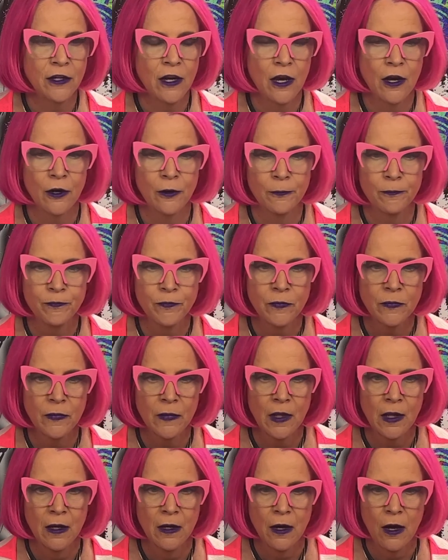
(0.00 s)
know.
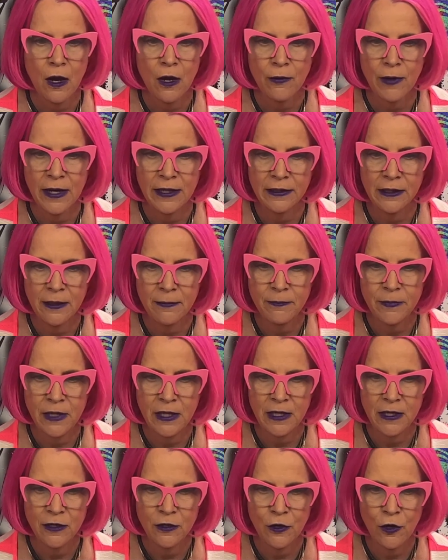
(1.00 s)
All right, let
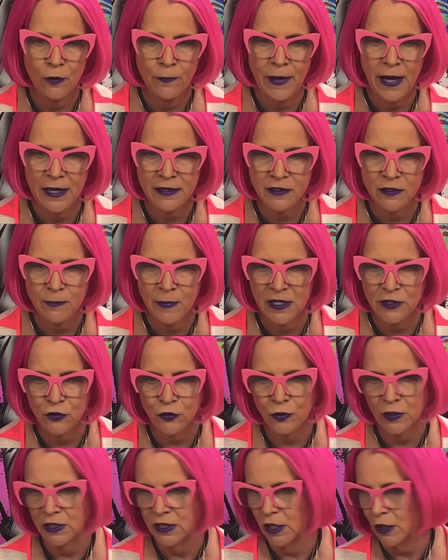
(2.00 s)
me go back to my
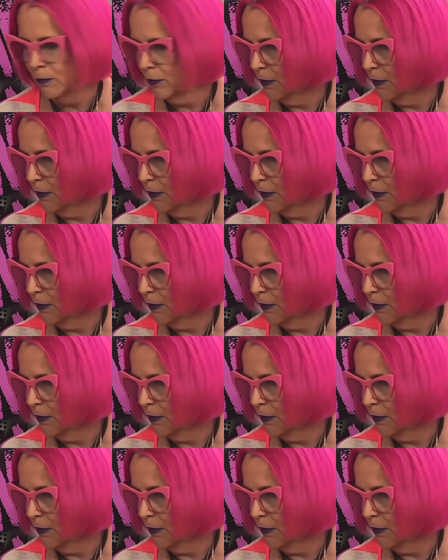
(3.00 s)
screen here,